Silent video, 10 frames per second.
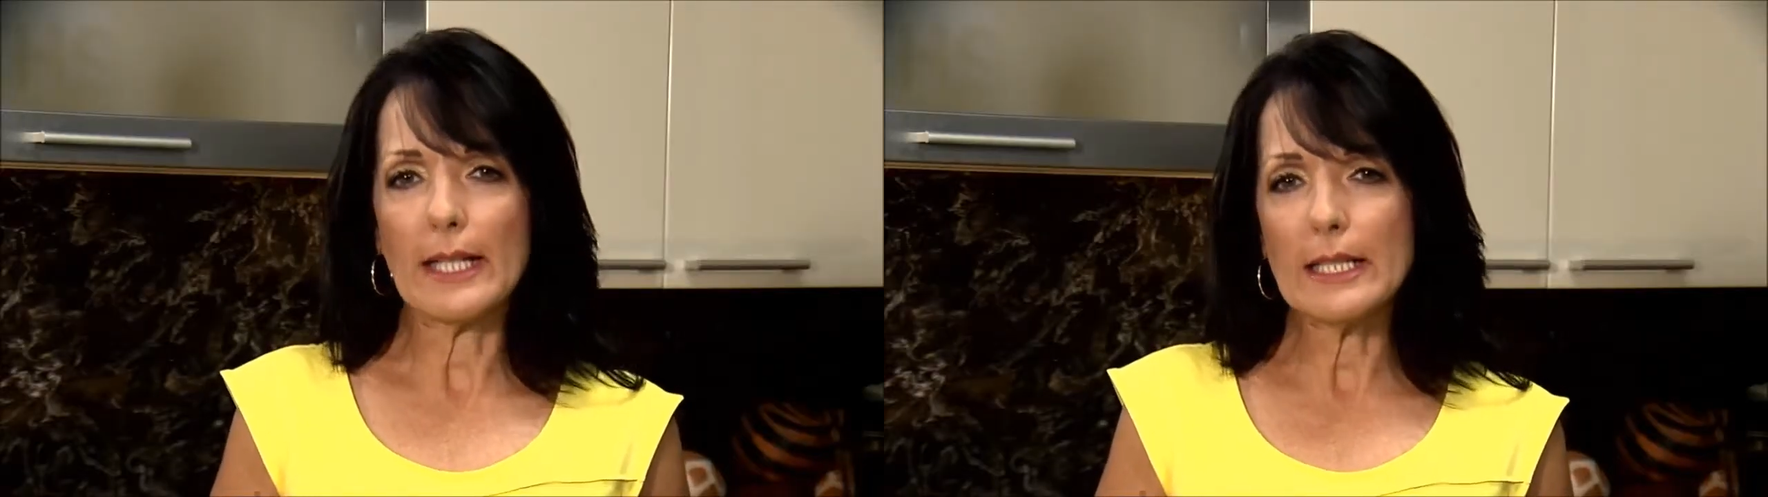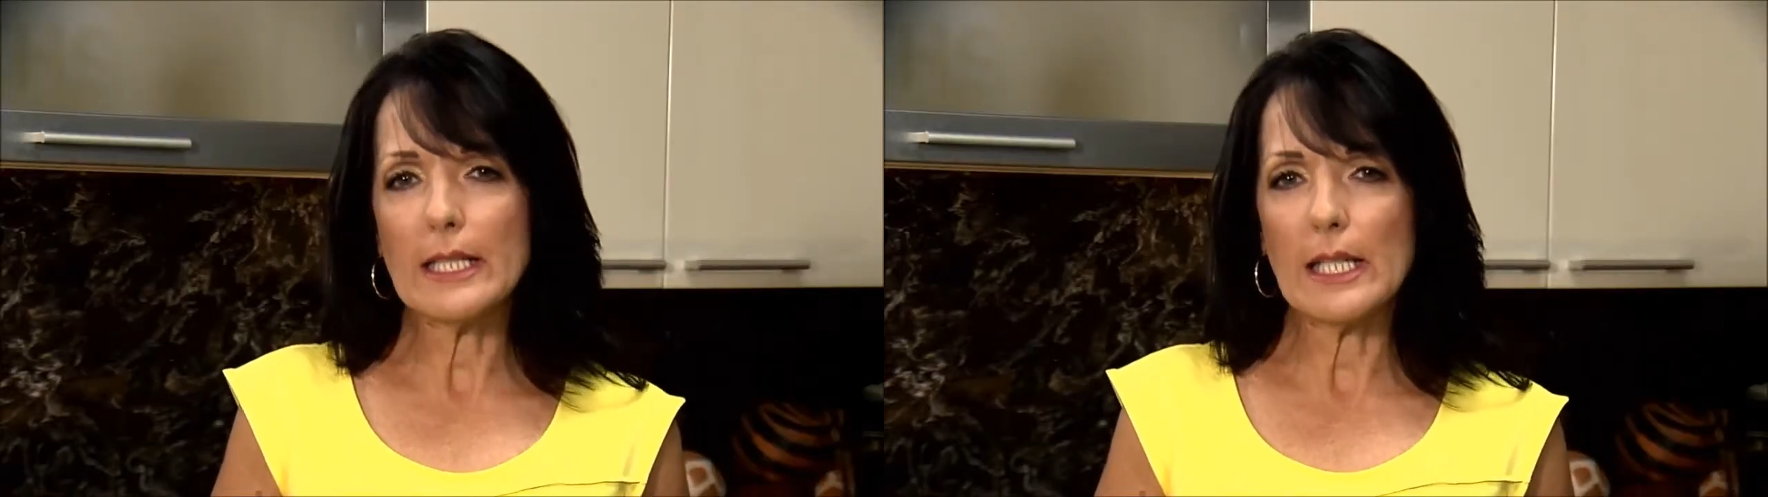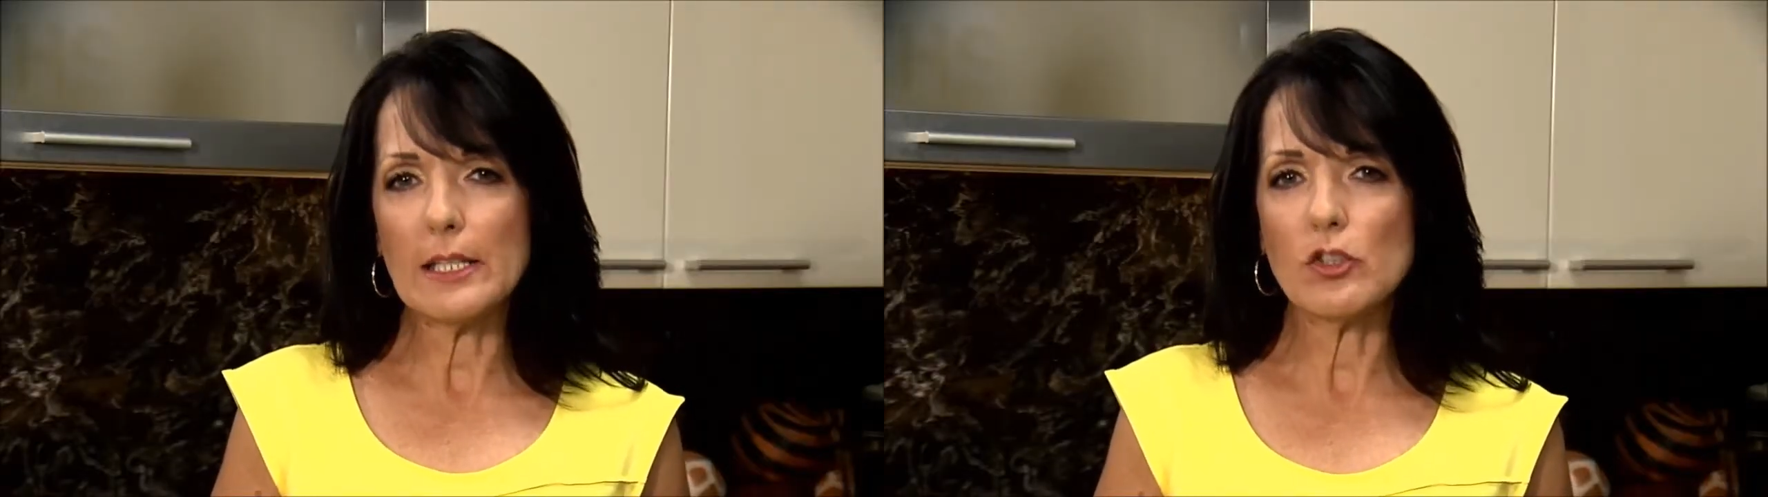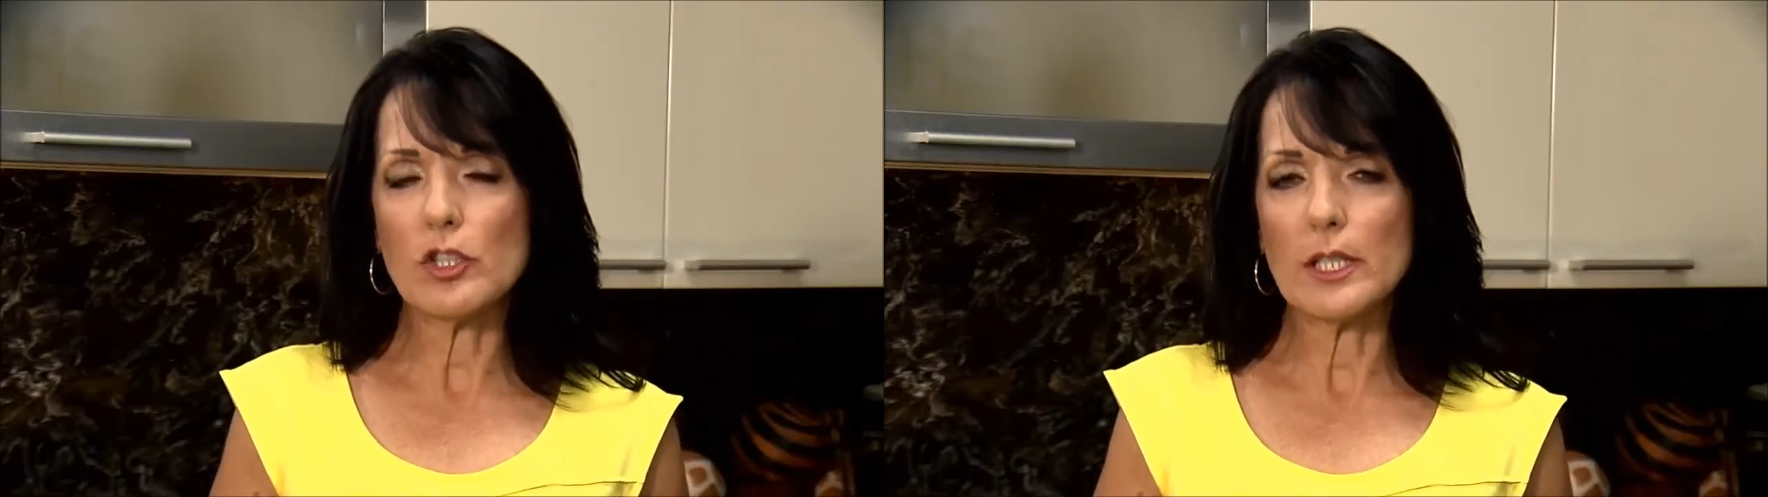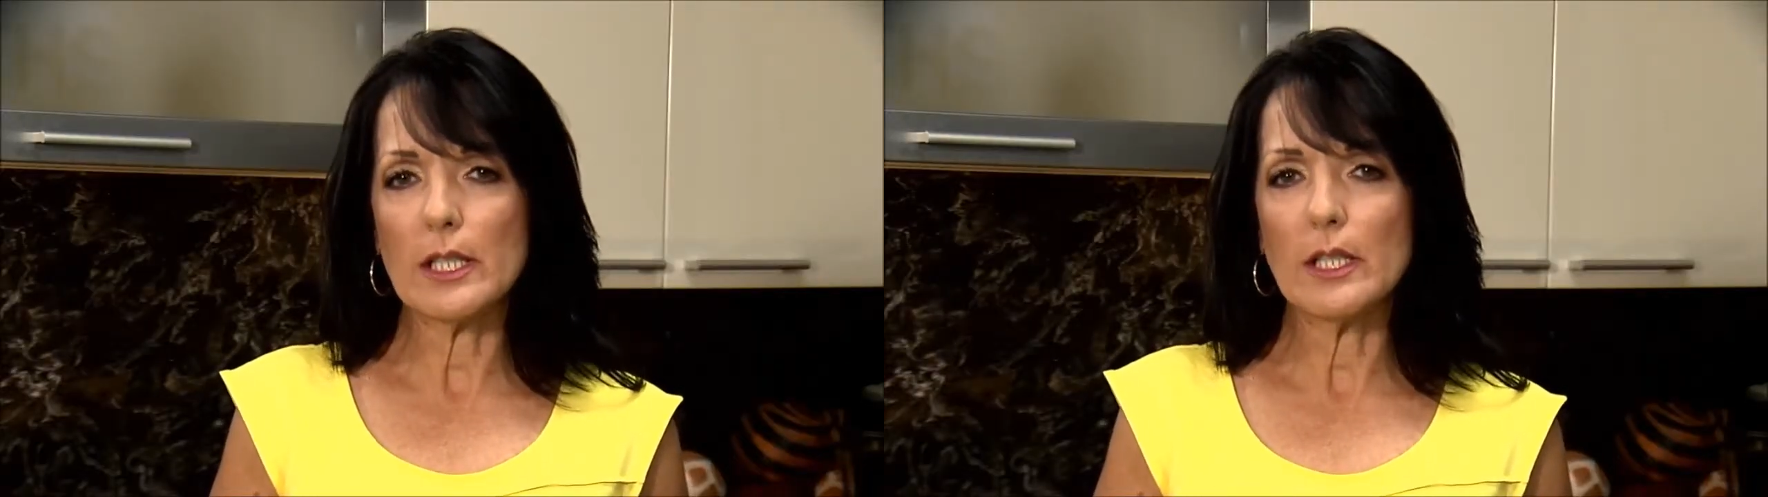
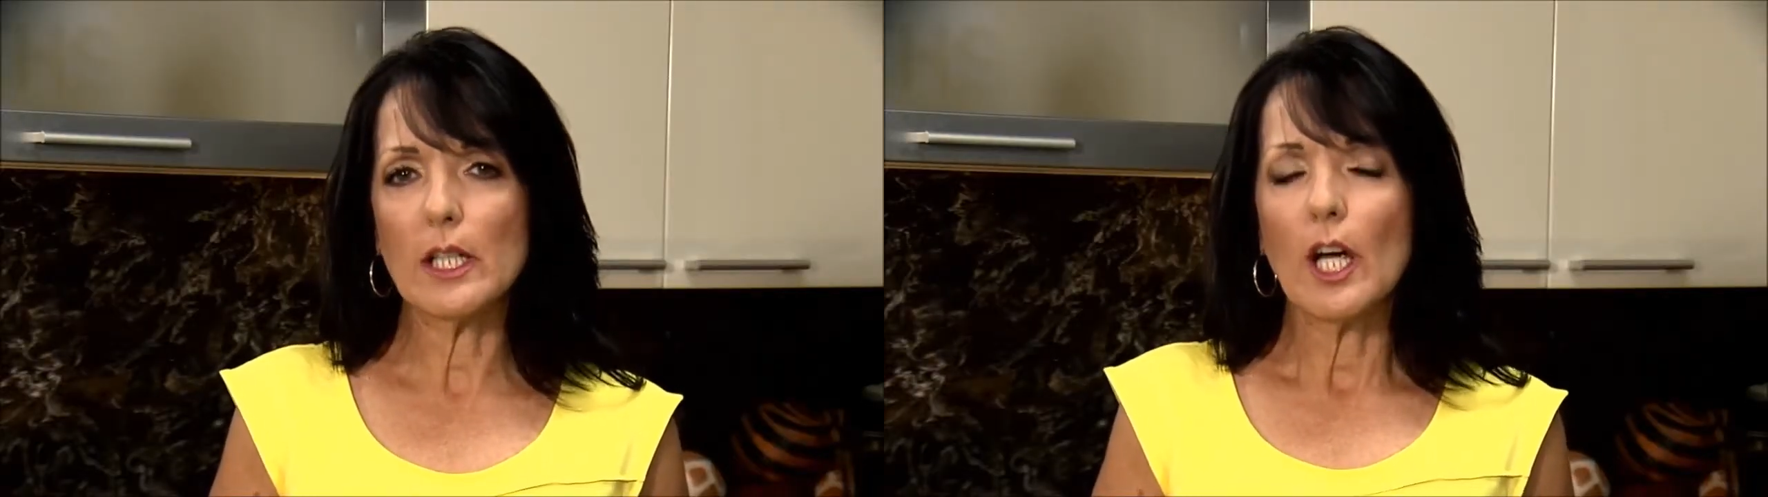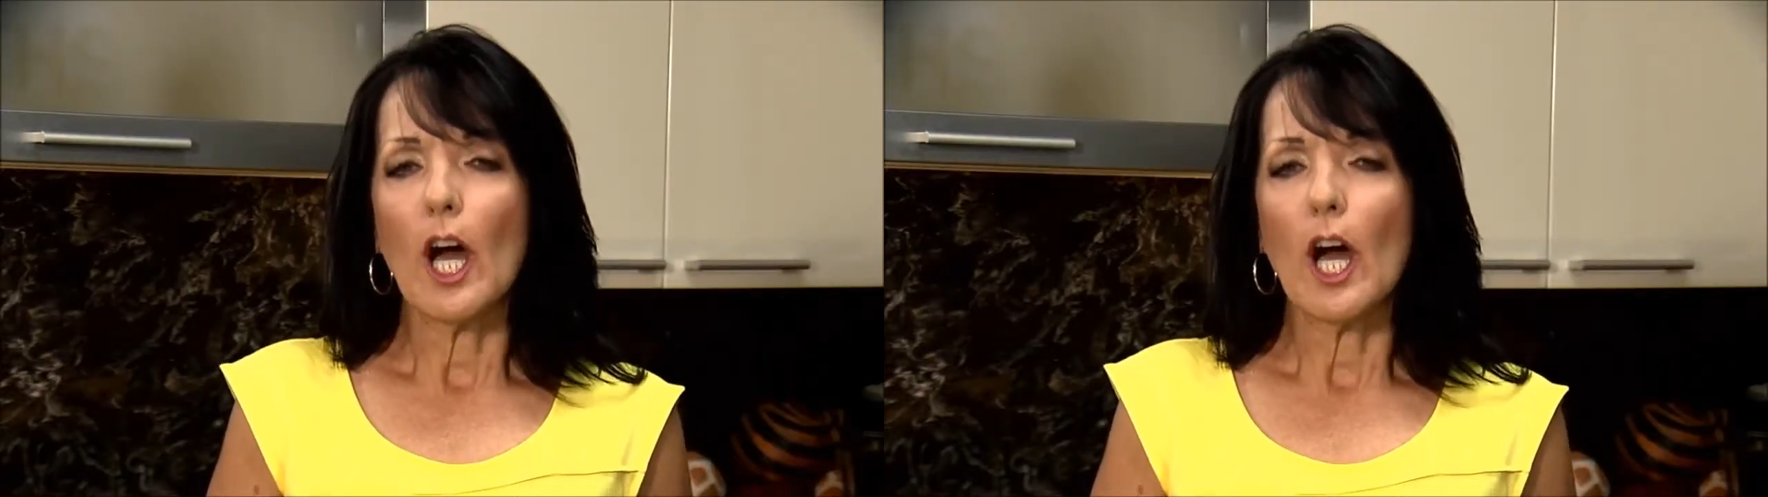ADHD,